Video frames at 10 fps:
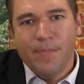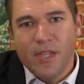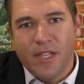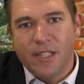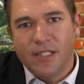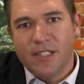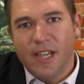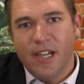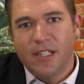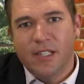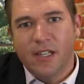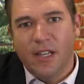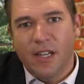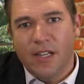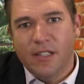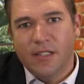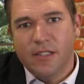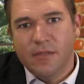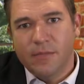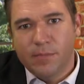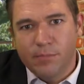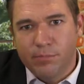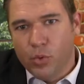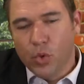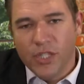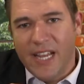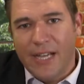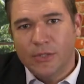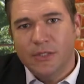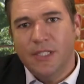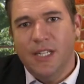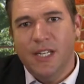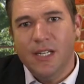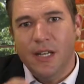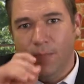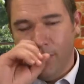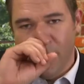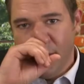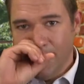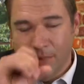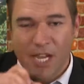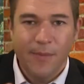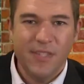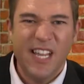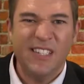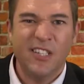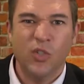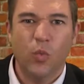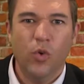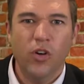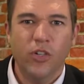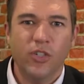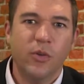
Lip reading: the insect and pull it out and eat it. But sometimes that doesn't work, so